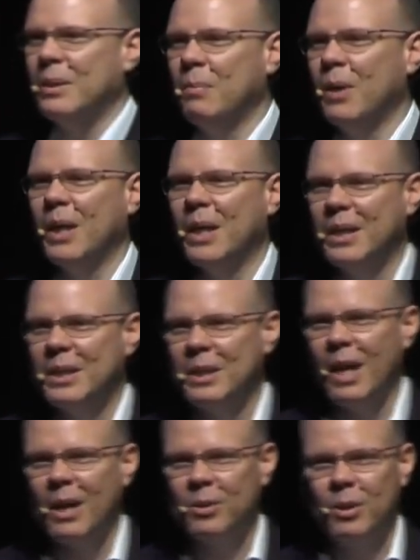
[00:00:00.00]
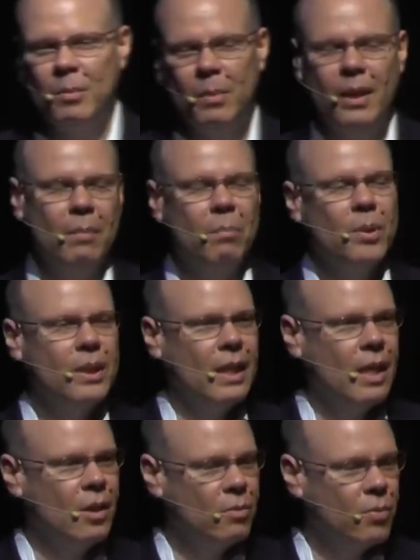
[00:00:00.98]
the market is actually being putting
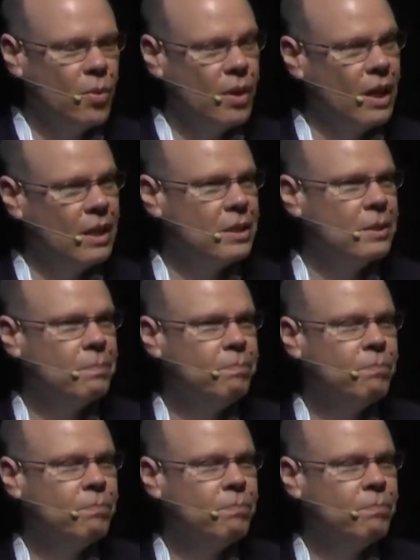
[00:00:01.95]
out for us.